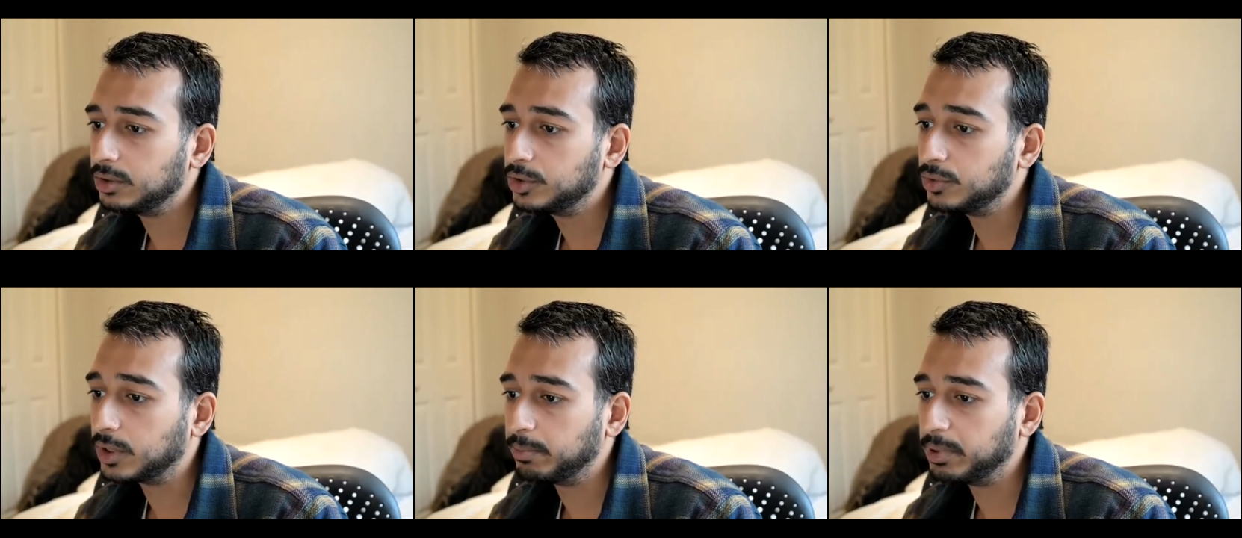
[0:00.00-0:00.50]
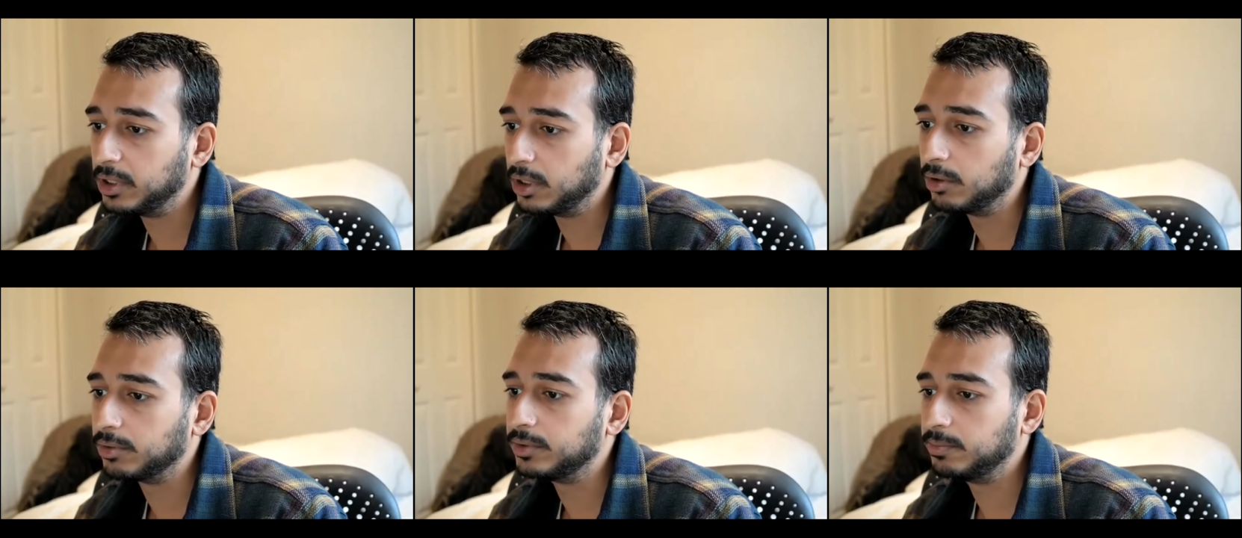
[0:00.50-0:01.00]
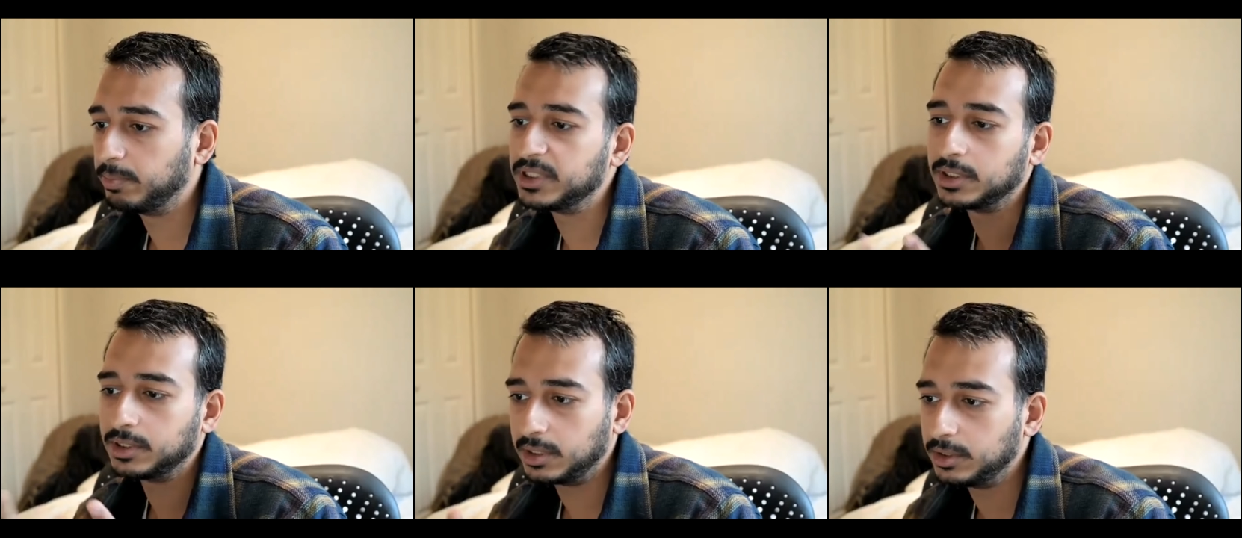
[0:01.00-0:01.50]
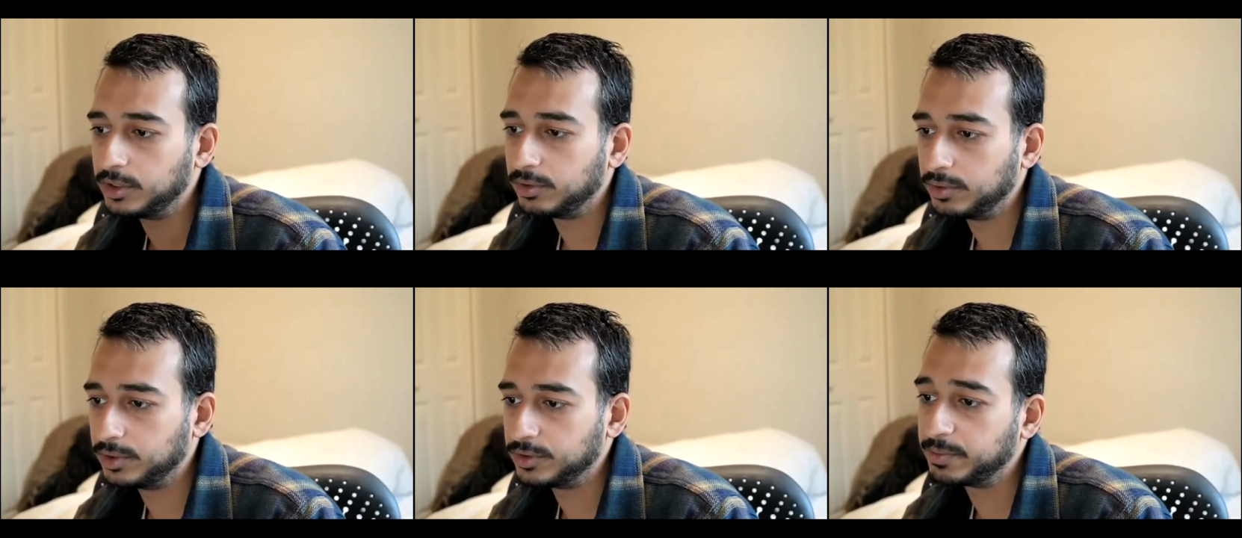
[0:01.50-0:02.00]
to compete oh basically do
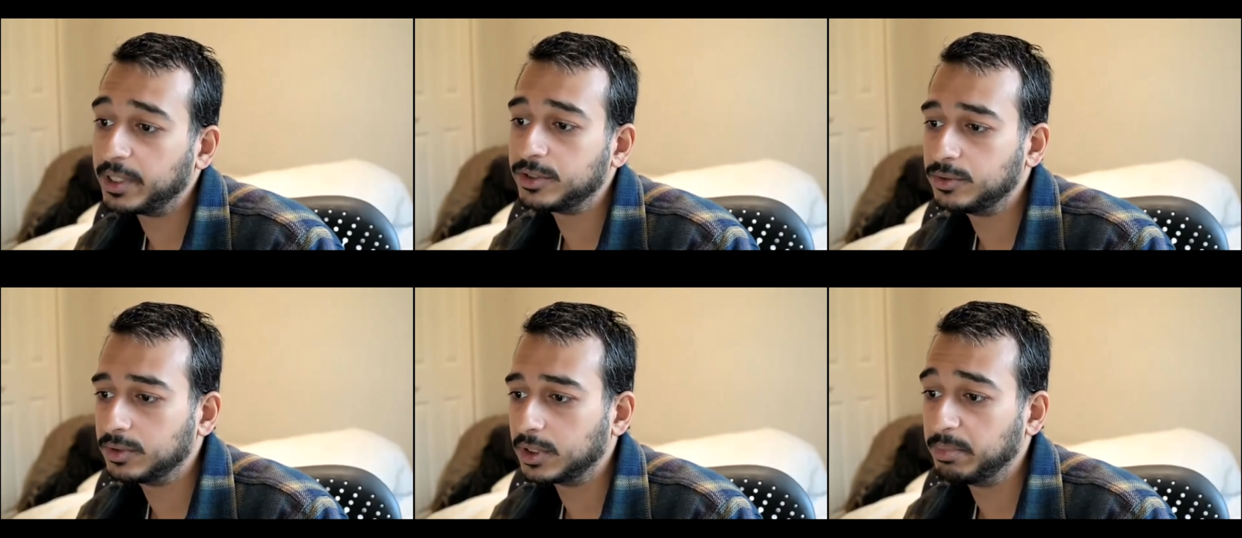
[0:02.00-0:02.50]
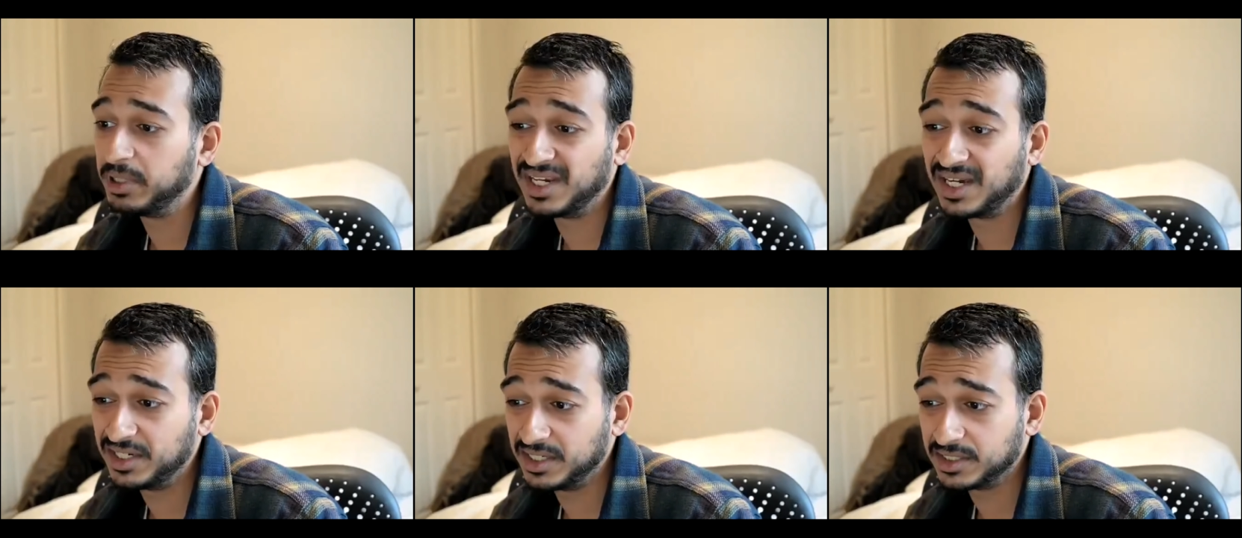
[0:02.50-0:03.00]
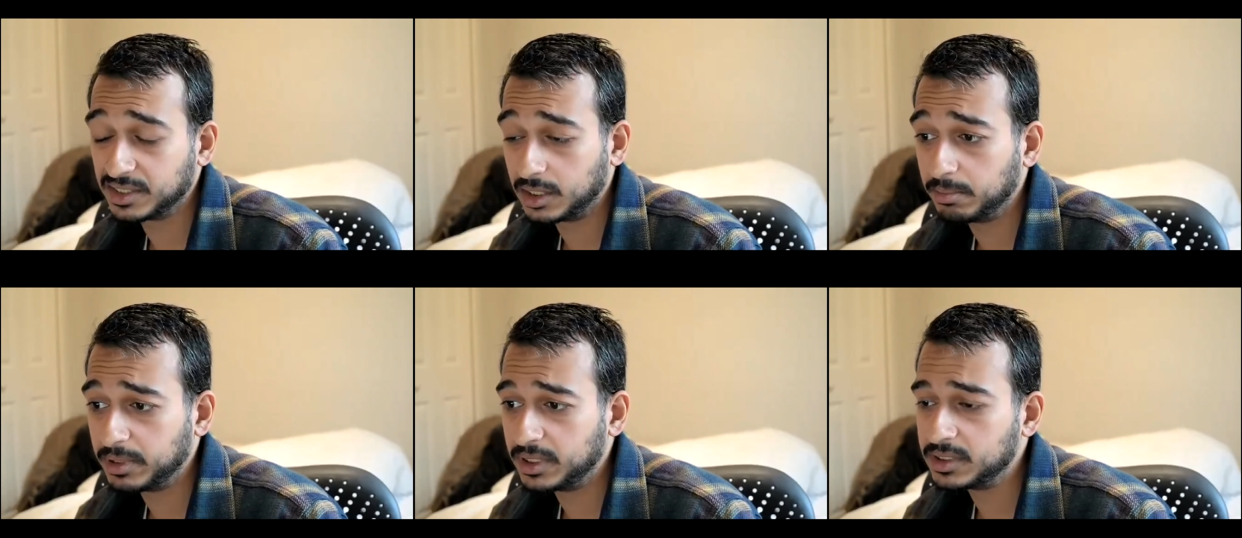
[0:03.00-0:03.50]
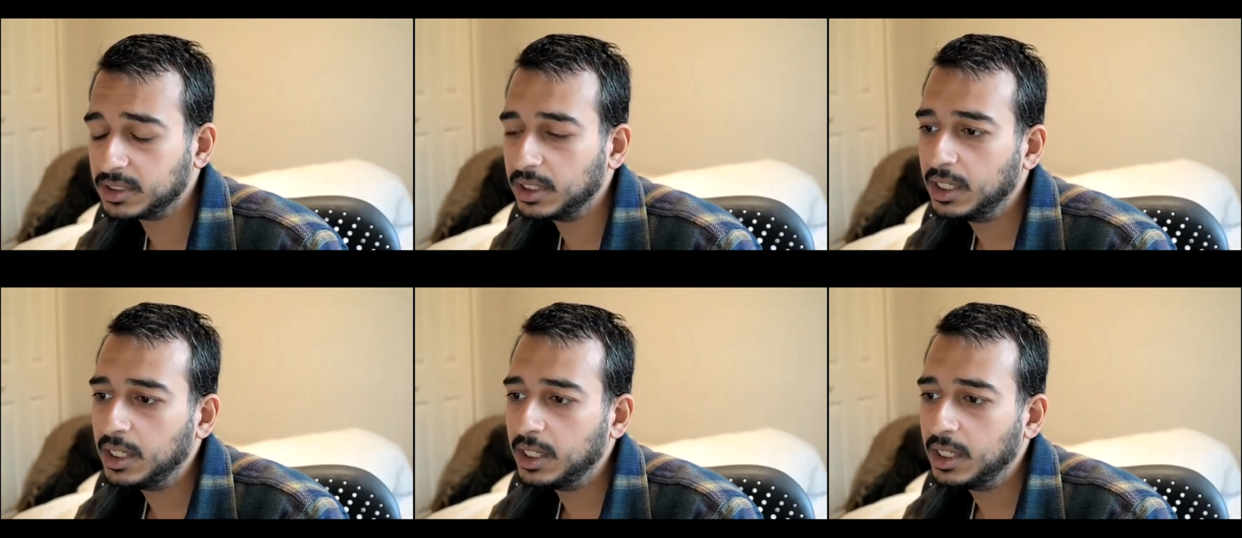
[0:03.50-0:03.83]
you do you spend to competing ideas and companies